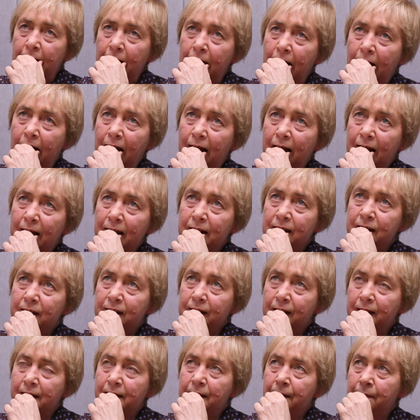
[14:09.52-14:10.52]

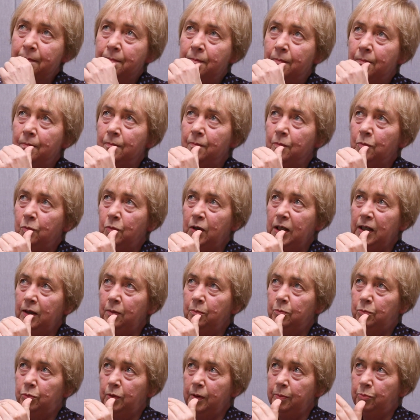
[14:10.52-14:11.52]
And we
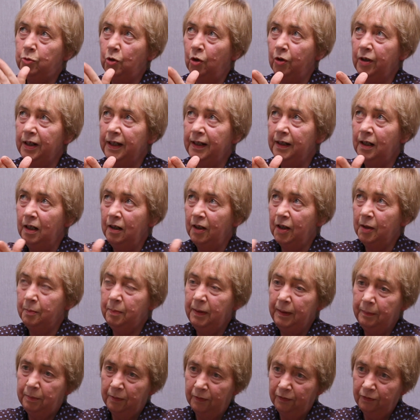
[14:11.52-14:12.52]
brought in a lot of
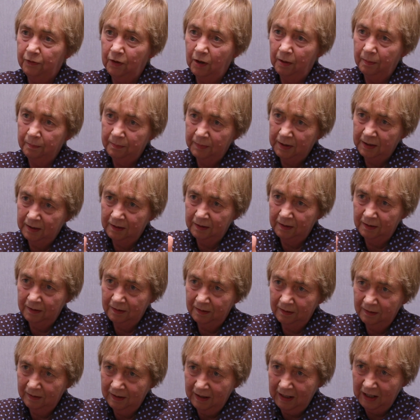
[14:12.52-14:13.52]
people from
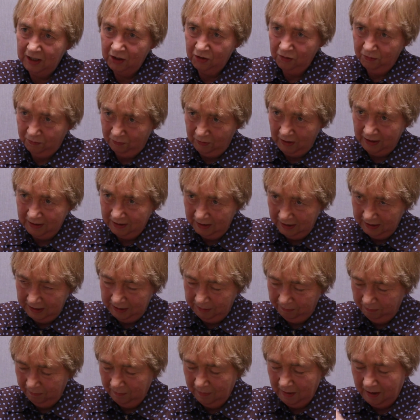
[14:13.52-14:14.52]
the age-friendly
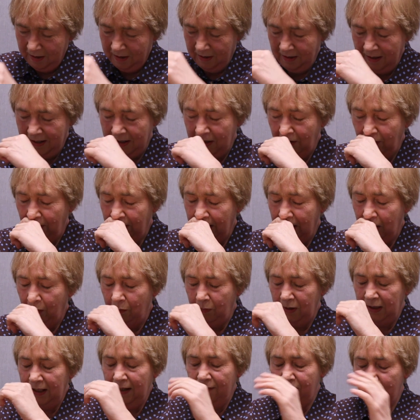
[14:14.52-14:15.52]
area.
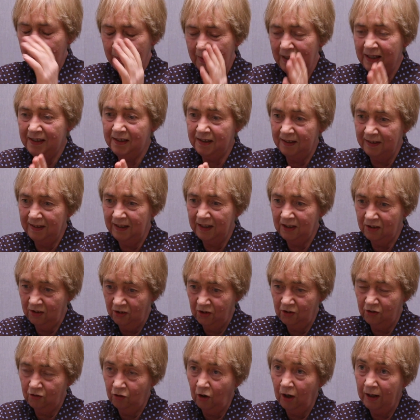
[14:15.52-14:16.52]
We gave them a list of things to
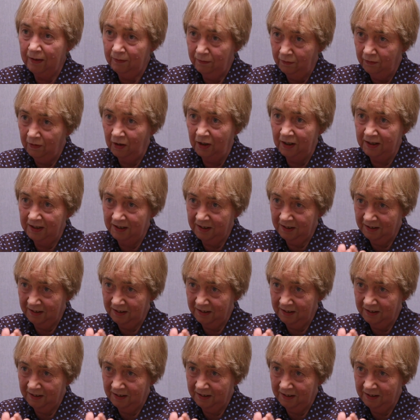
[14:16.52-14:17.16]
try and find.